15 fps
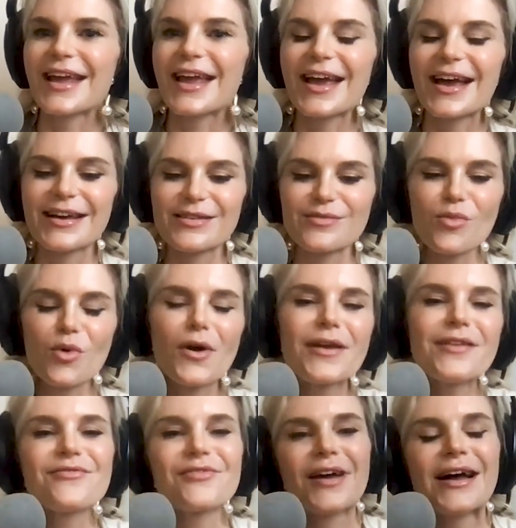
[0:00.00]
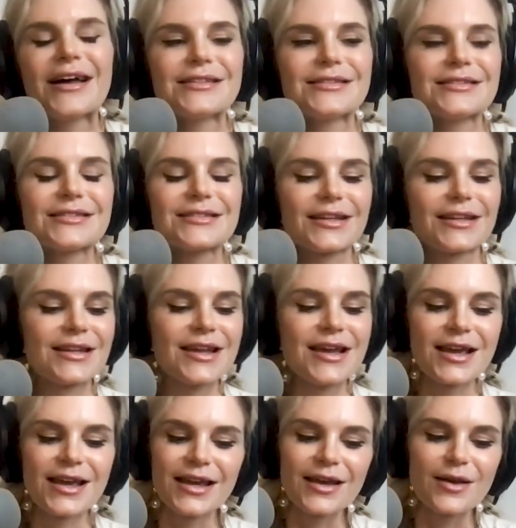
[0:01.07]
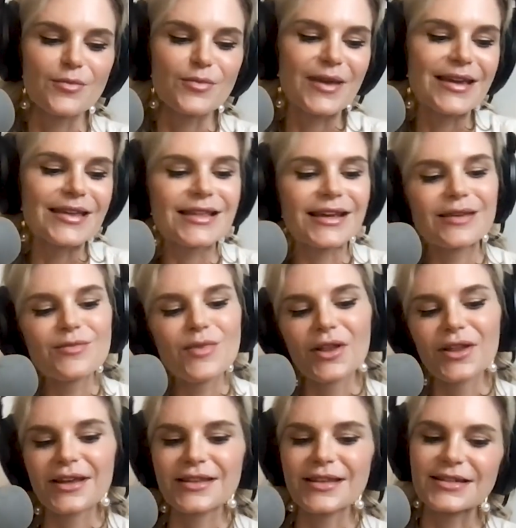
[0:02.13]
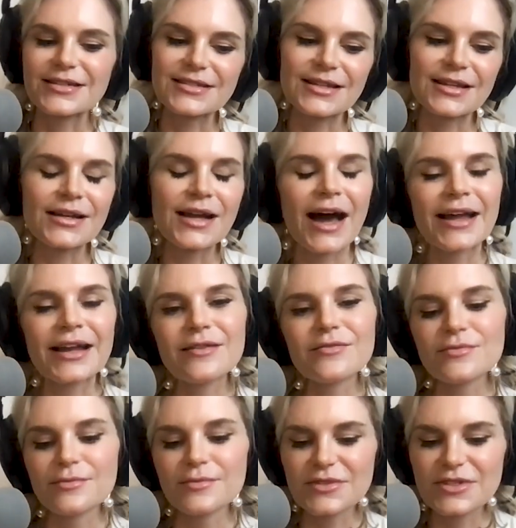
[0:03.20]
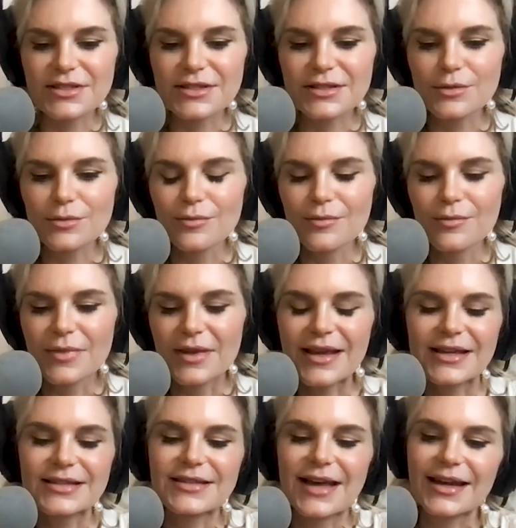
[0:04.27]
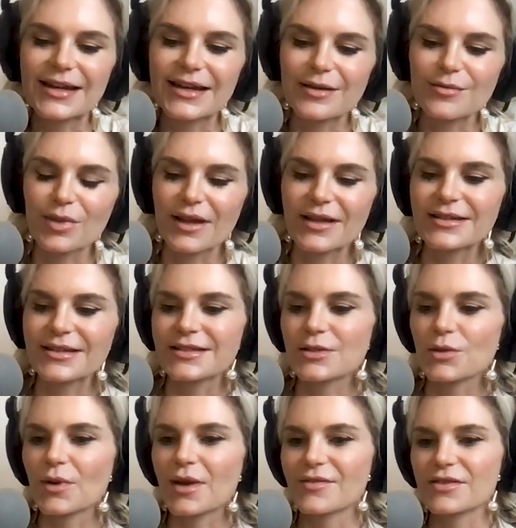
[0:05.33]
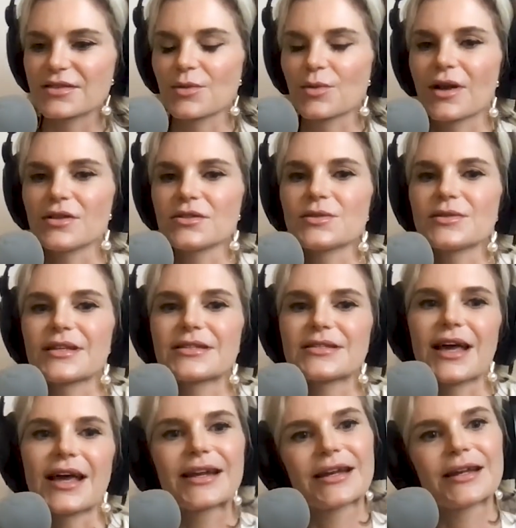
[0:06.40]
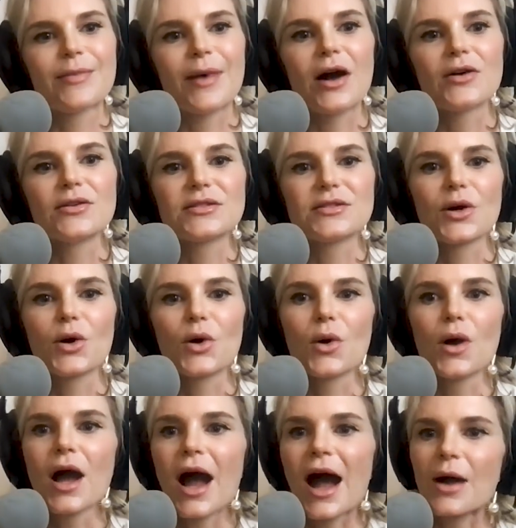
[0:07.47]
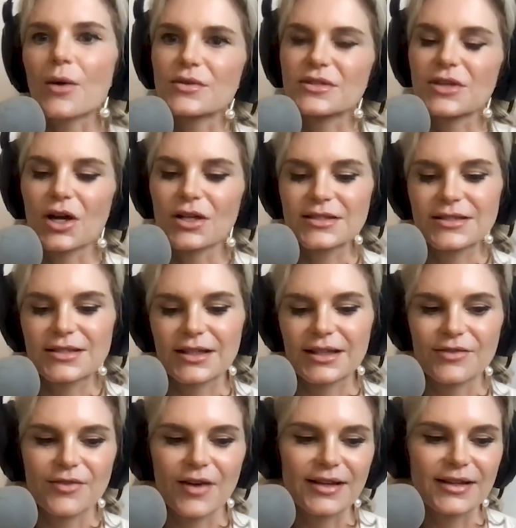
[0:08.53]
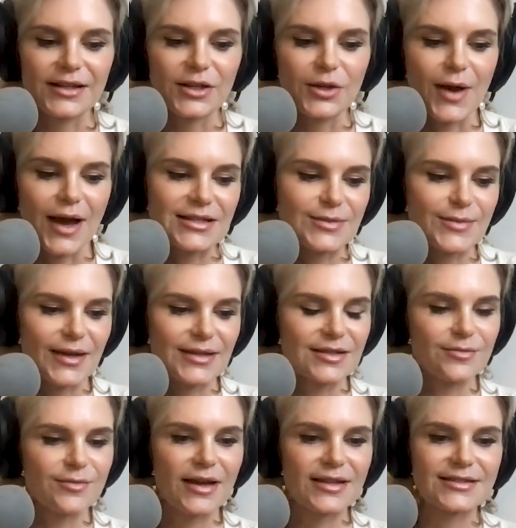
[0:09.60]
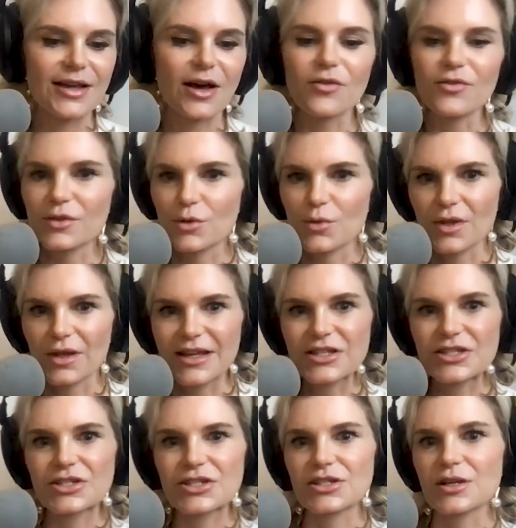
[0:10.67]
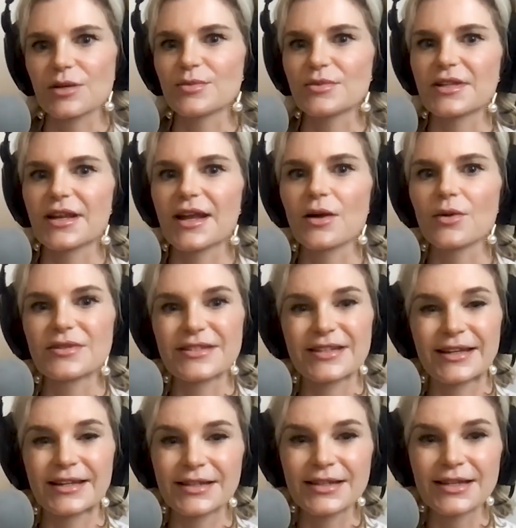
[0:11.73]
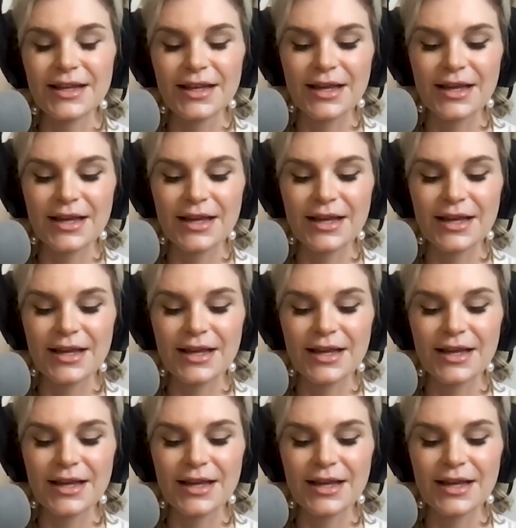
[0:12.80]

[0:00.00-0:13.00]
and boyfriends and being the chameleon that just could kind of just be excited and blend into whatever someone else was excited about. So I was constantly finding new aspects of myself in the relationships that I was in,